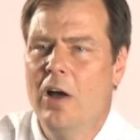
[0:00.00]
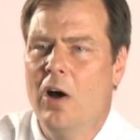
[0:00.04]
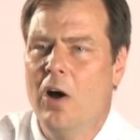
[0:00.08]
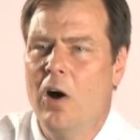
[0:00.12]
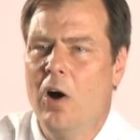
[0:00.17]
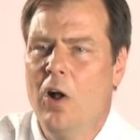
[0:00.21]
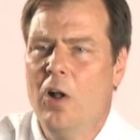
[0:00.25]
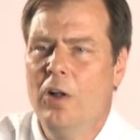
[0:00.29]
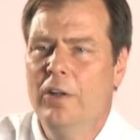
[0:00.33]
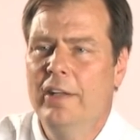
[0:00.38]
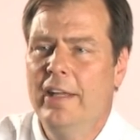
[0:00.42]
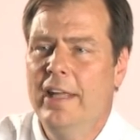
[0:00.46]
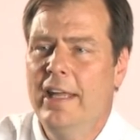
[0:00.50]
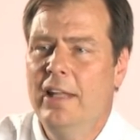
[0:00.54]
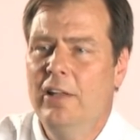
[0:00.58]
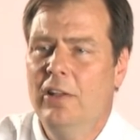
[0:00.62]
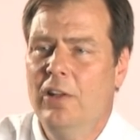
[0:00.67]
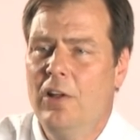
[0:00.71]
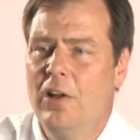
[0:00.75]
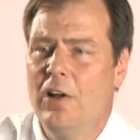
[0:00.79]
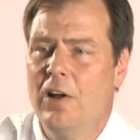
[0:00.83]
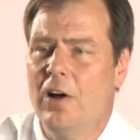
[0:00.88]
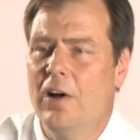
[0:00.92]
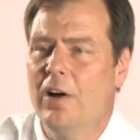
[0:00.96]
all day
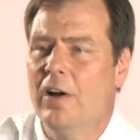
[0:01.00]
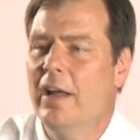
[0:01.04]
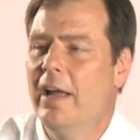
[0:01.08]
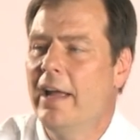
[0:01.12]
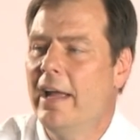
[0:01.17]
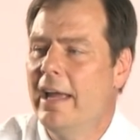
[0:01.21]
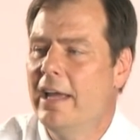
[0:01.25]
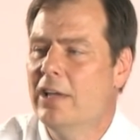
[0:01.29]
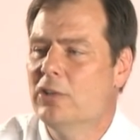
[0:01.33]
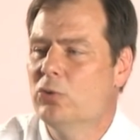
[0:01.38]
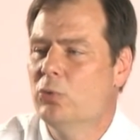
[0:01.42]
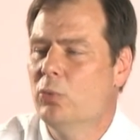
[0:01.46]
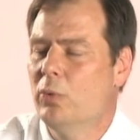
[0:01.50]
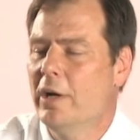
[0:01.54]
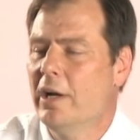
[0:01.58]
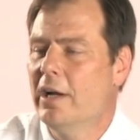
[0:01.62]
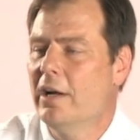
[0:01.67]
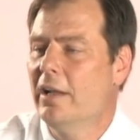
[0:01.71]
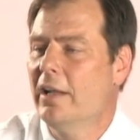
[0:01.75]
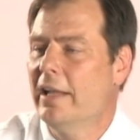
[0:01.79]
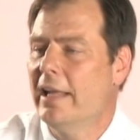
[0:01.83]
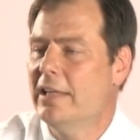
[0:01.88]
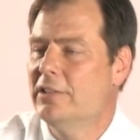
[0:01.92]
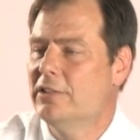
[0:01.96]
long as
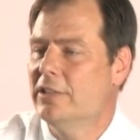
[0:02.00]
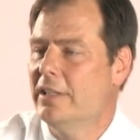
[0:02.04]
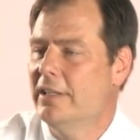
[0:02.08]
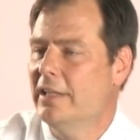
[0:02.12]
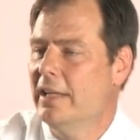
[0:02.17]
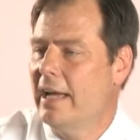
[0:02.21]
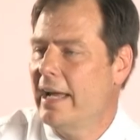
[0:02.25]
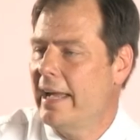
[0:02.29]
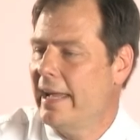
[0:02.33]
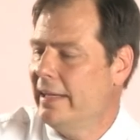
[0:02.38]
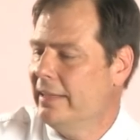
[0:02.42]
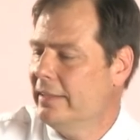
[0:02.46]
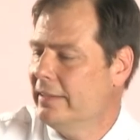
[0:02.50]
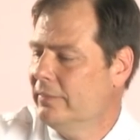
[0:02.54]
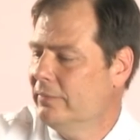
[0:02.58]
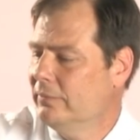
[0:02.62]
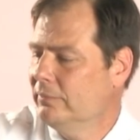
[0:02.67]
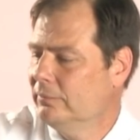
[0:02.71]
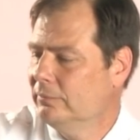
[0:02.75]
well as at night.